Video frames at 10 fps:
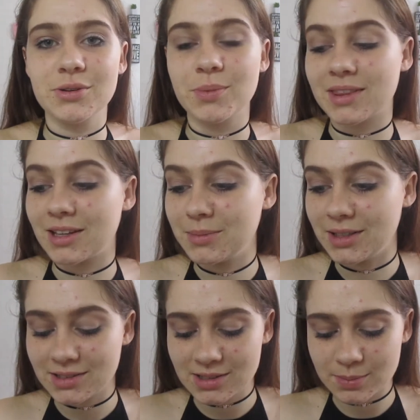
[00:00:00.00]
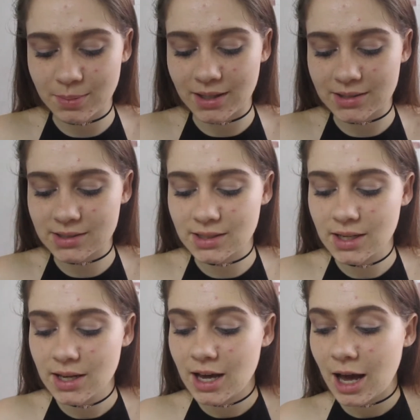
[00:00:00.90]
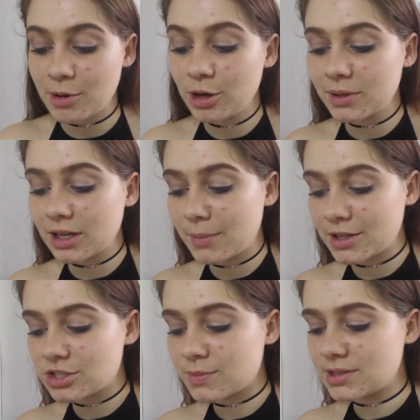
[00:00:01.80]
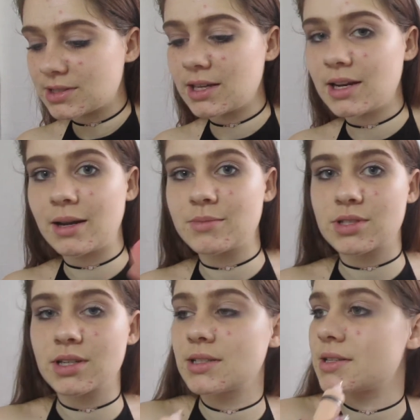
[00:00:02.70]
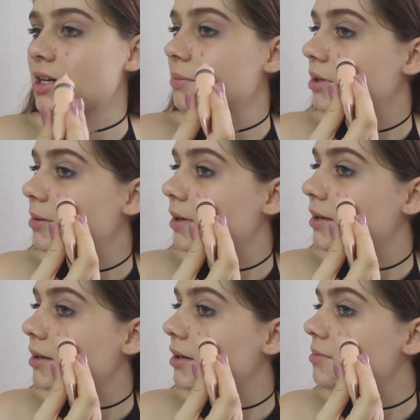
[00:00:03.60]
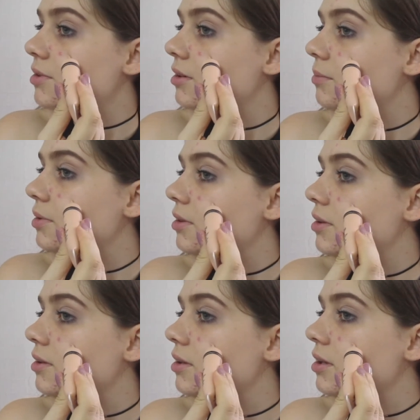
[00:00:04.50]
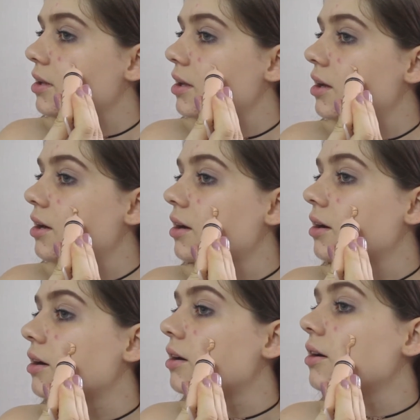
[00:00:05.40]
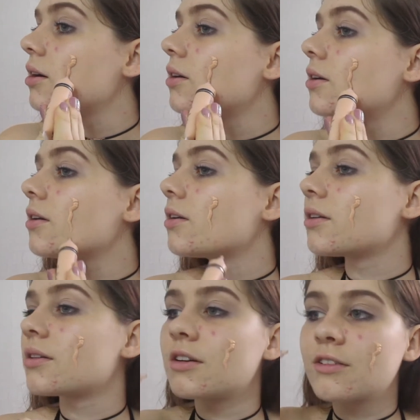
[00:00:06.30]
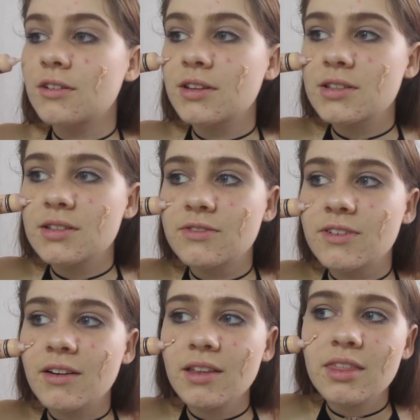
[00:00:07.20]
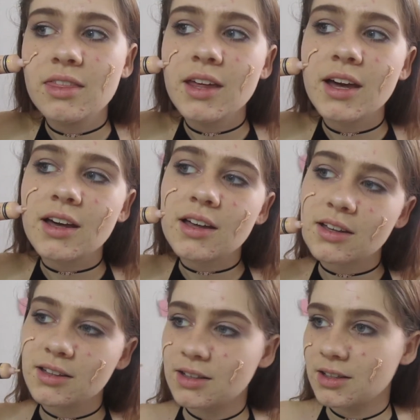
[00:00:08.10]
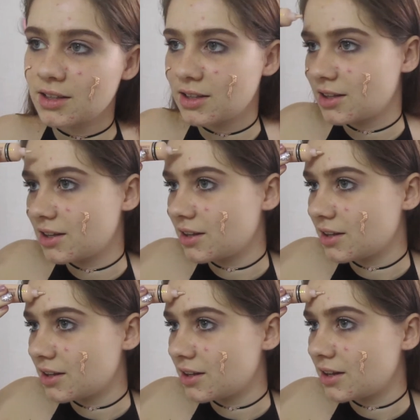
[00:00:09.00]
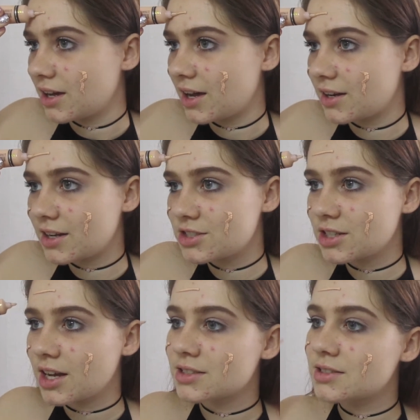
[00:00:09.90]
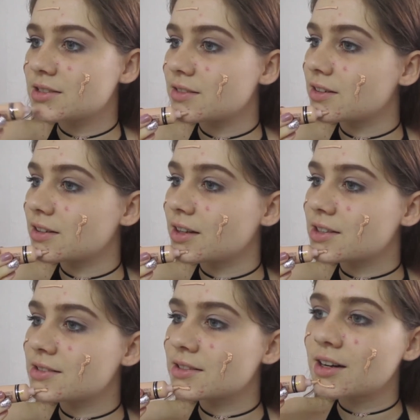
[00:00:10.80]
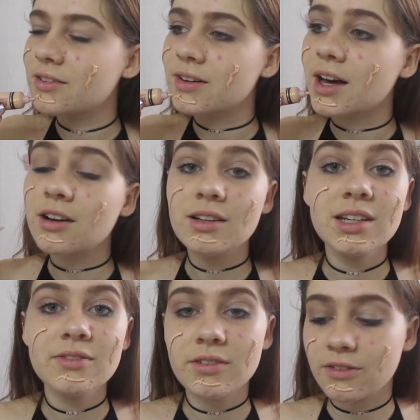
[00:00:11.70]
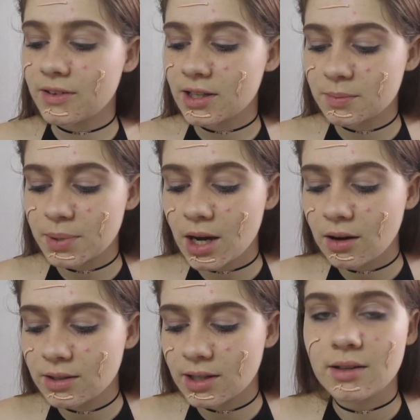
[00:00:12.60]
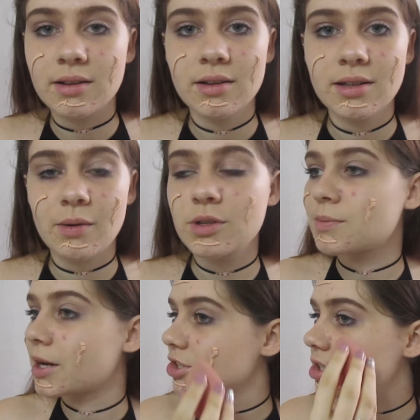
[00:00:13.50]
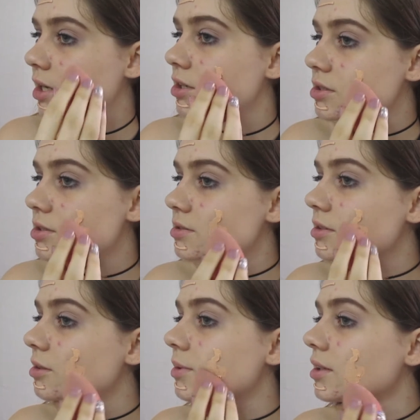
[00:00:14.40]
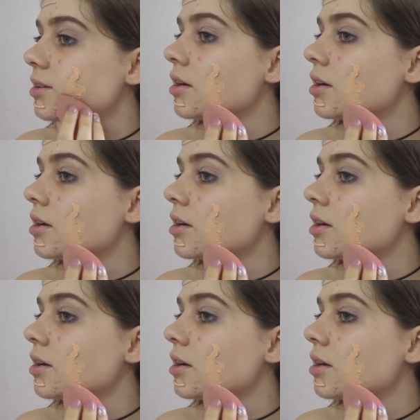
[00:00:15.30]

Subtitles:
know what that means, but I'm hoping it matches my skin, and I'm just going to take a beauty blender. I'm just going to put this. Oh, this is very thick, and as you guys can see I've got lots to cover. I couldn't even find a powder that was my shade, so this is going to be